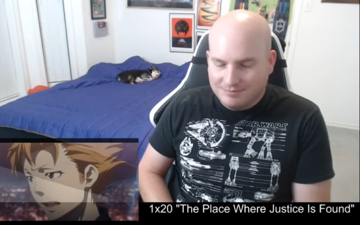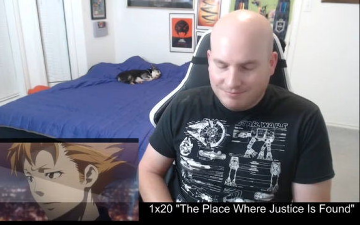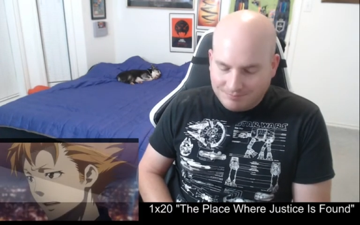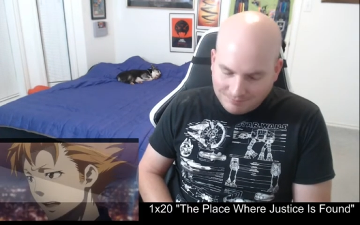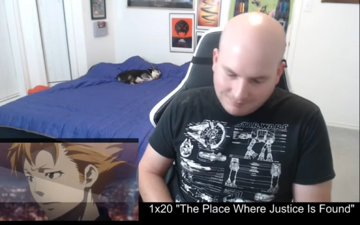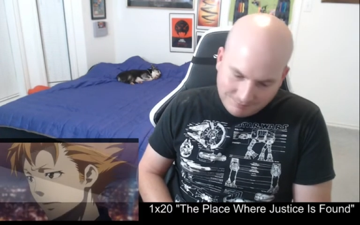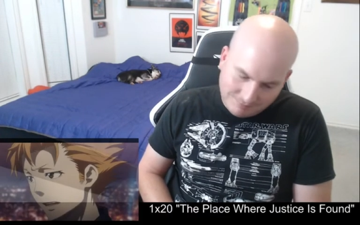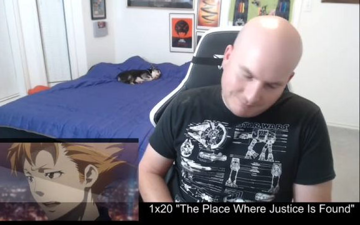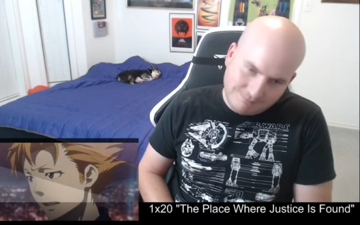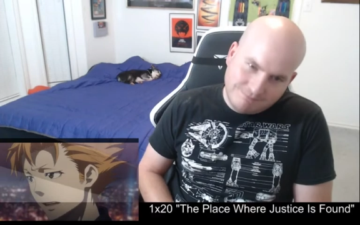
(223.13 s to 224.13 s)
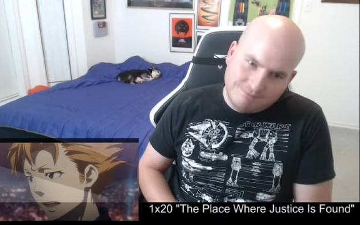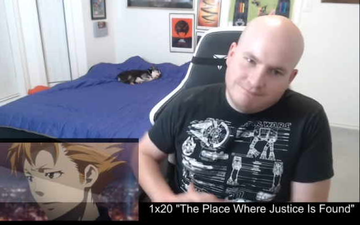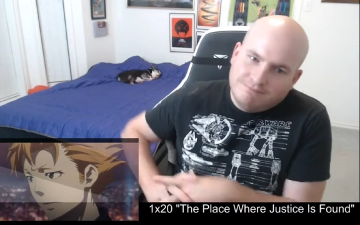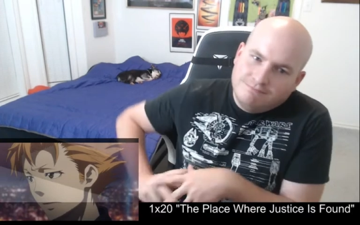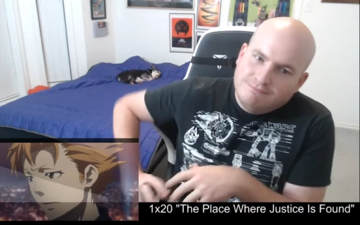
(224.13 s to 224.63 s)

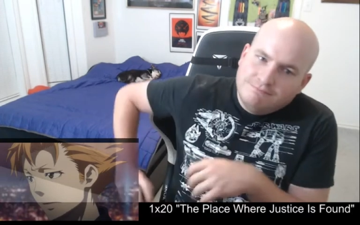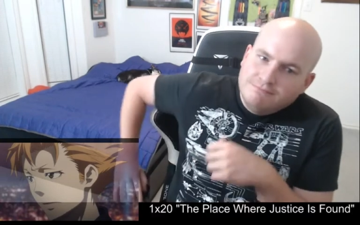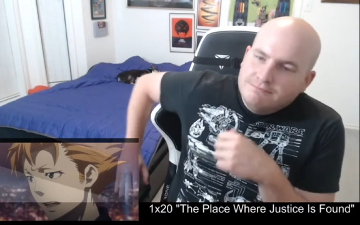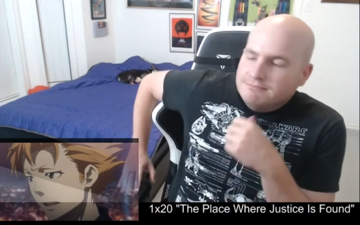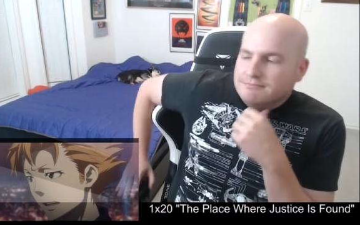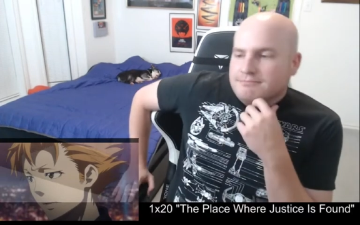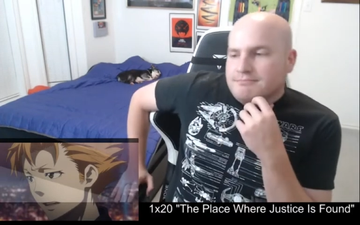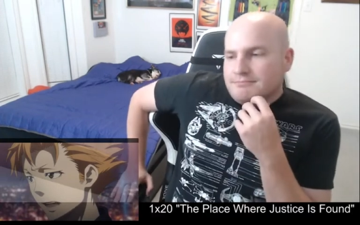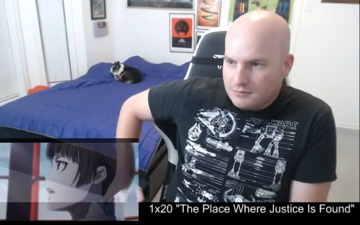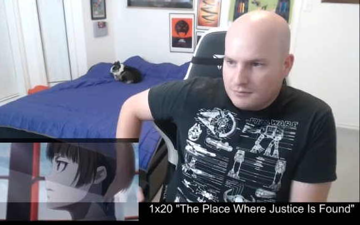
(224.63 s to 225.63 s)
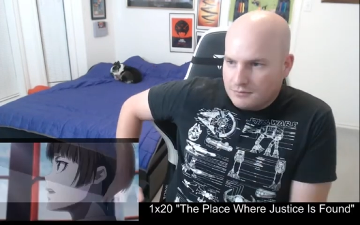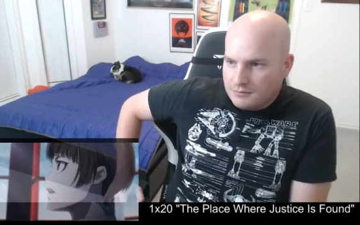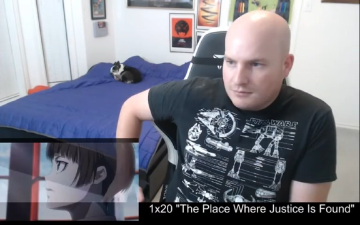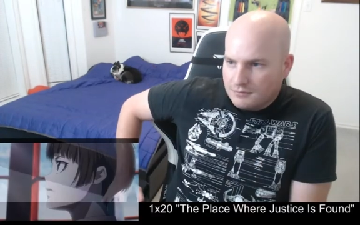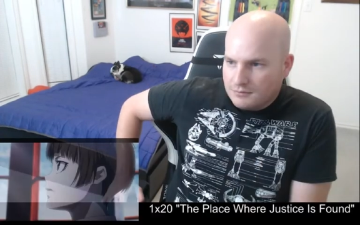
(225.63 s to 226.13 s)

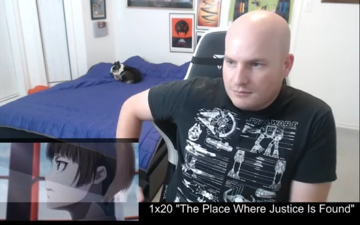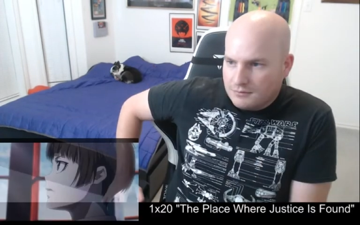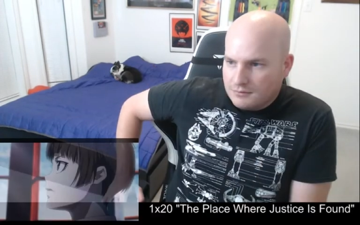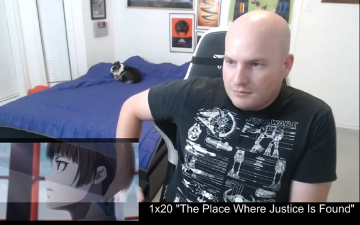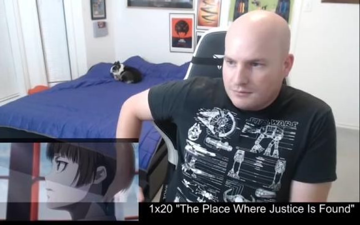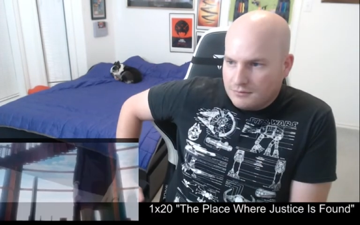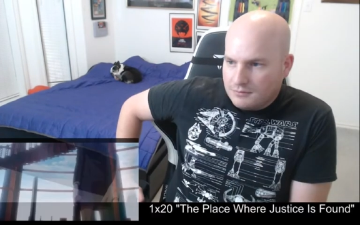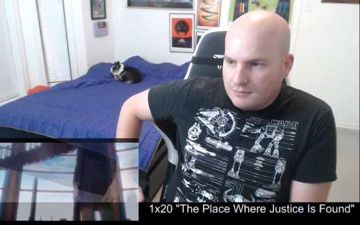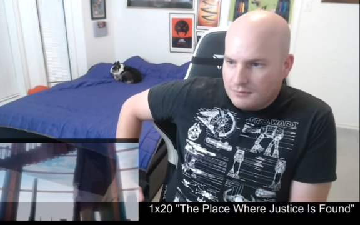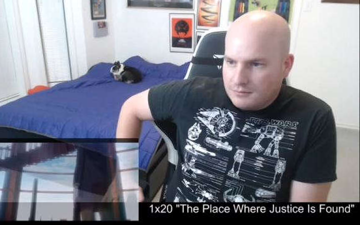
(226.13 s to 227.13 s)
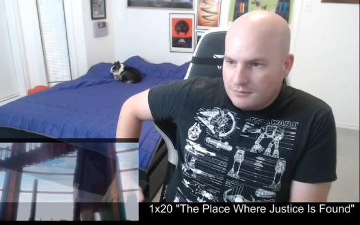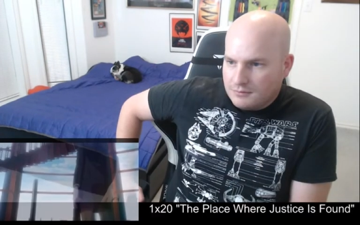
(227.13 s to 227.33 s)
(silence)